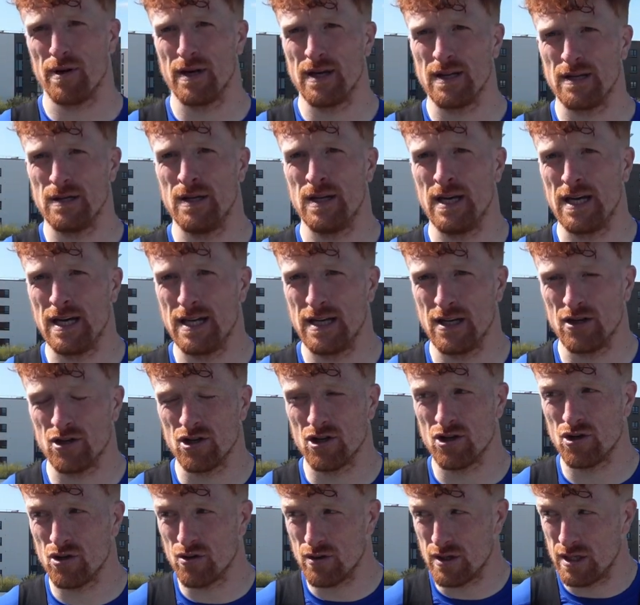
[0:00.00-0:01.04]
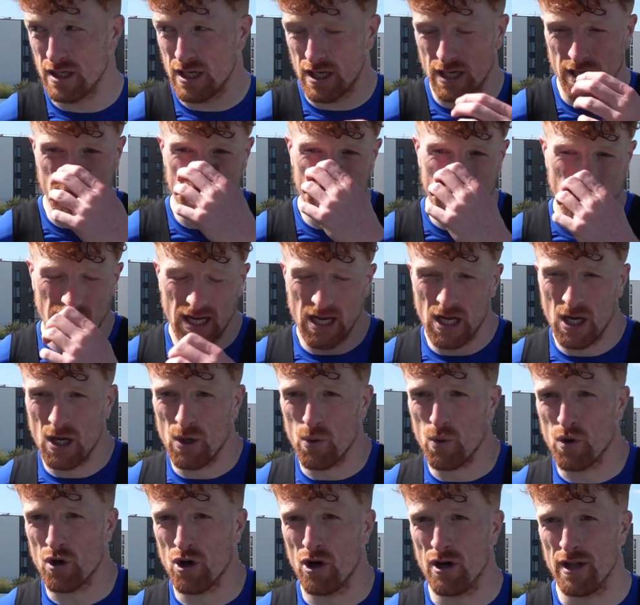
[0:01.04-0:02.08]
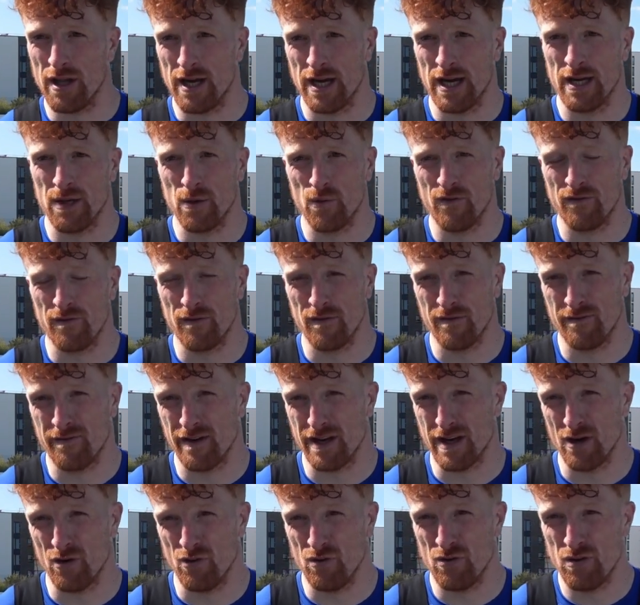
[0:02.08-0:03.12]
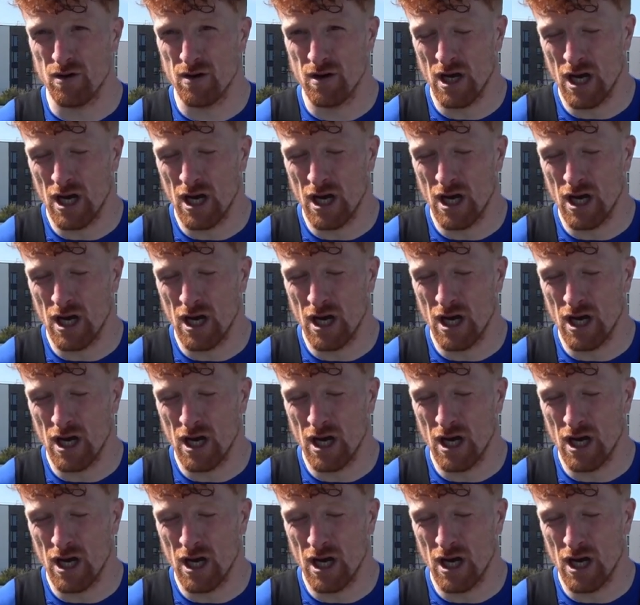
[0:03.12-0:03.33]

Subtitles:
and it just showed there, and we've got the vital